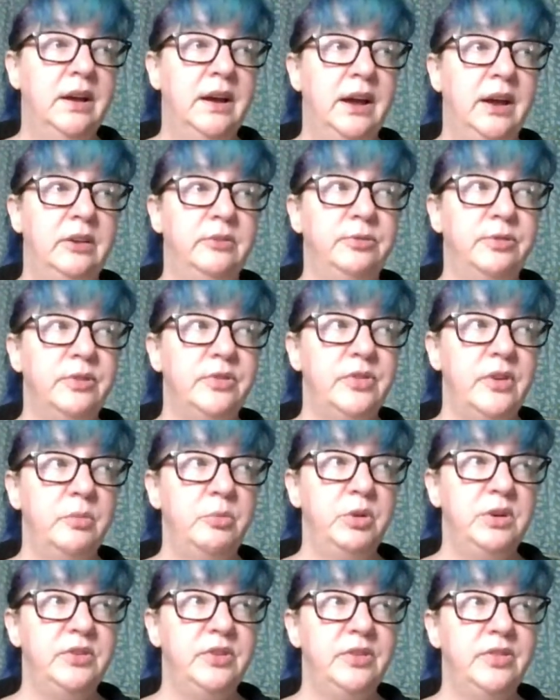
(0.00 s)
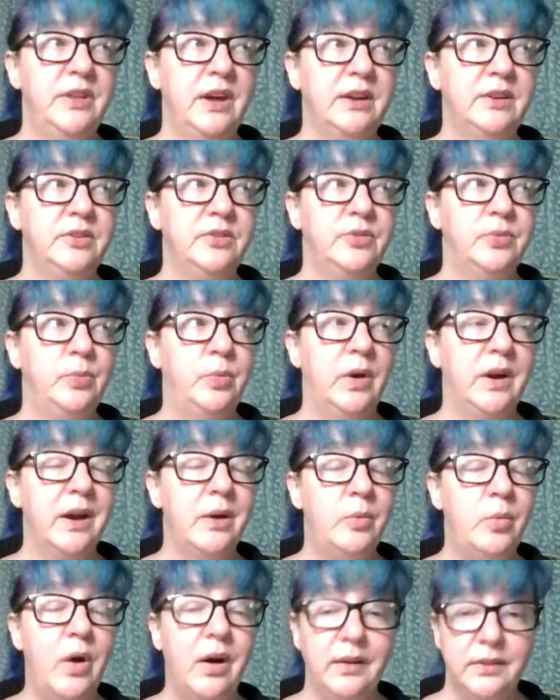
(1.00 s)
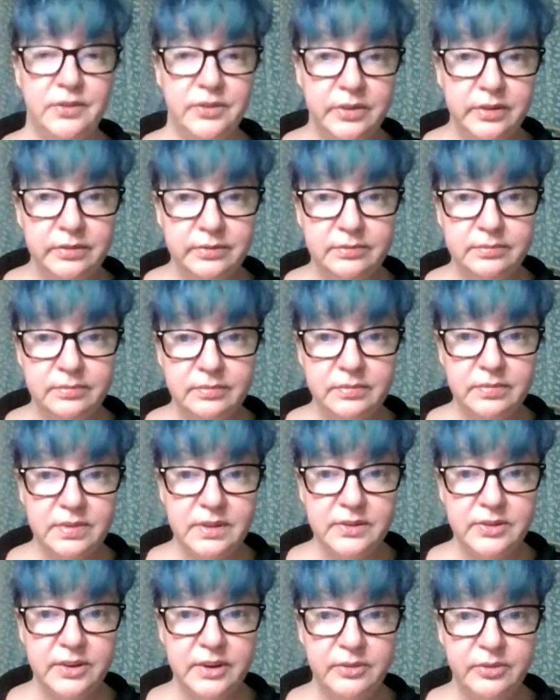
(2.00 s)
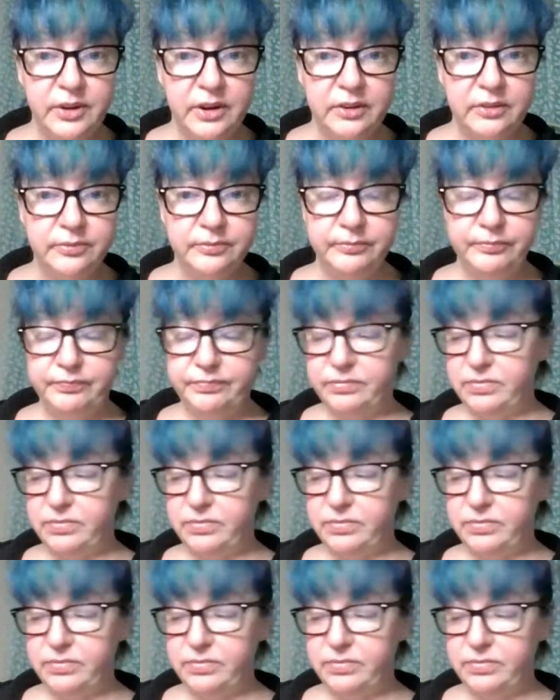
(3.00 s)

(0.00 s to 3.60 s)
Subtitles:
and for some reason, that is what I want this evening.